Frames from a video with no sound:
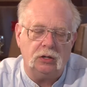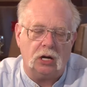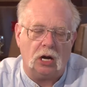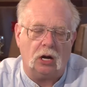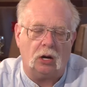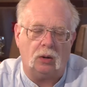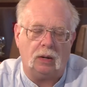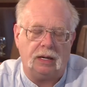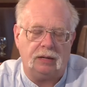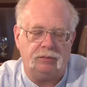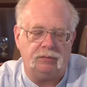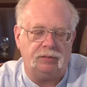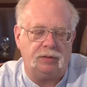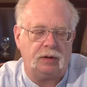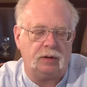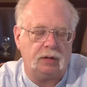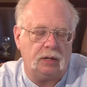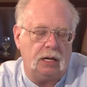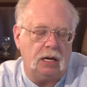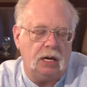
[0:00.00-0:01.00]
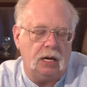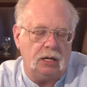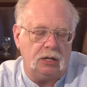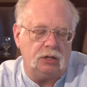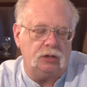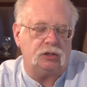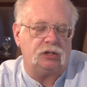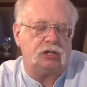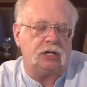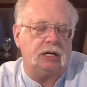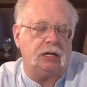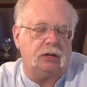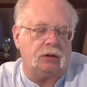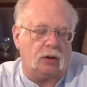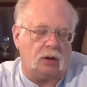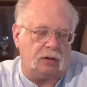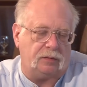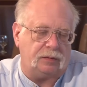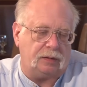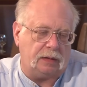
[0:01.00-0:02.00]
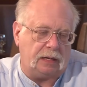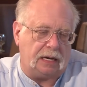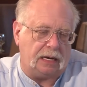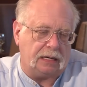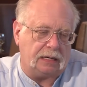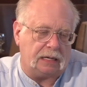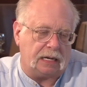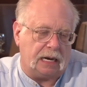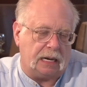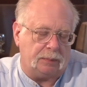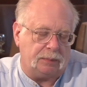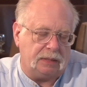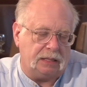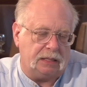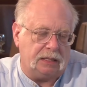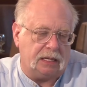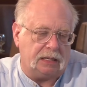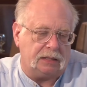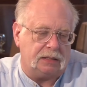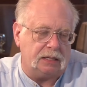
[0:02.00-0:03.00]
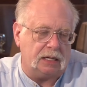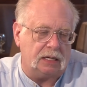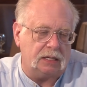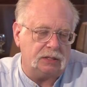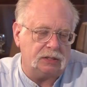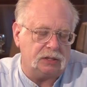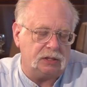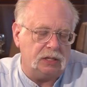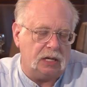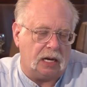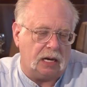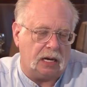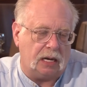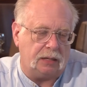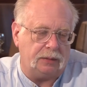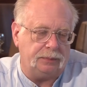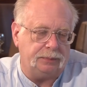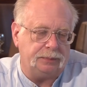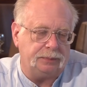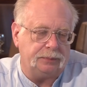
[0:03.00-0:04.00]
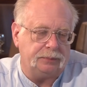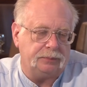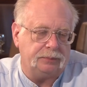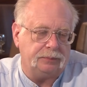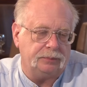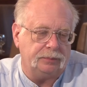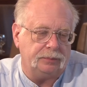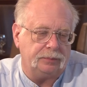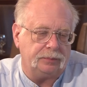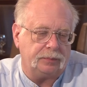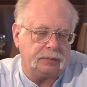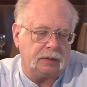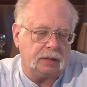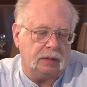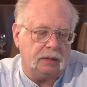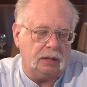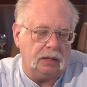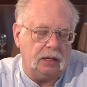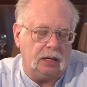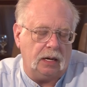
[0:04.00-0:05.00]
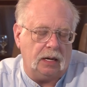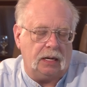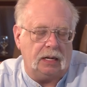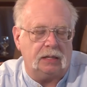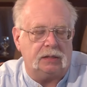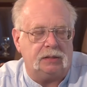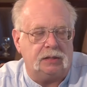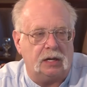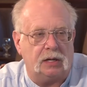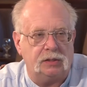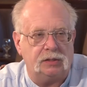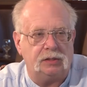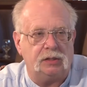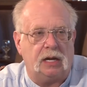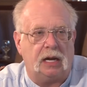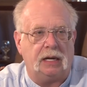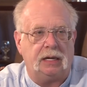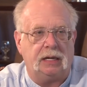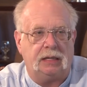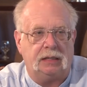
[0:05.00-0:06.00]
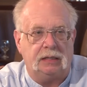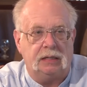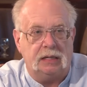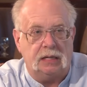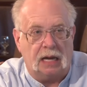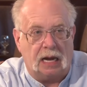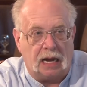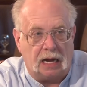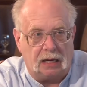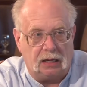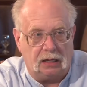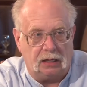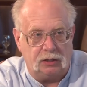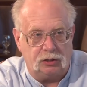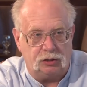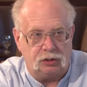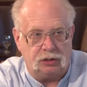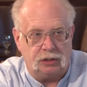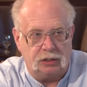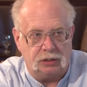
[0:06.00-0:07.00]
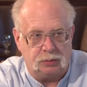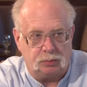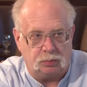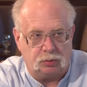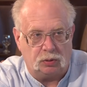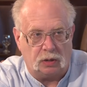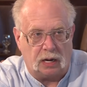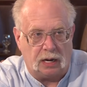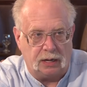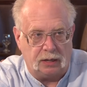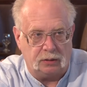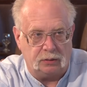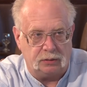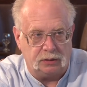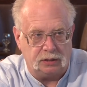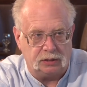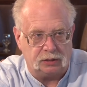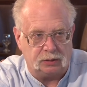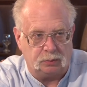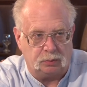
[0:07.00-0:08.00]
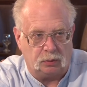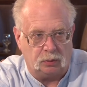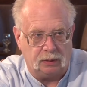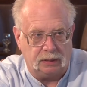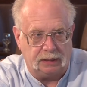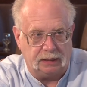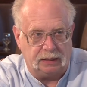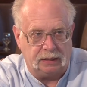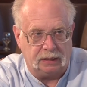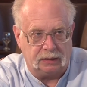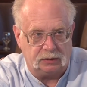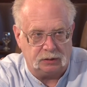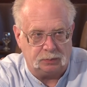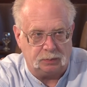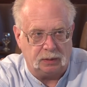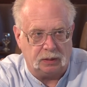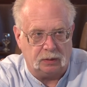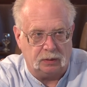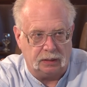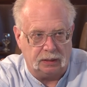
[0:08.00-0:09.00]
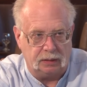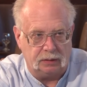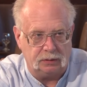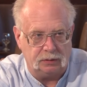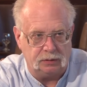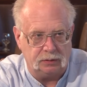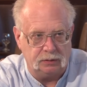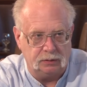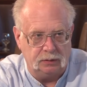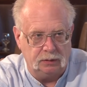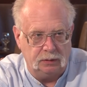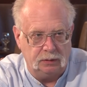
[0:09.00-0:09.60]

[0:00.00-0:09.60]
No, and you see an awful lot of copy that does not acknowledge this prior disappointing experience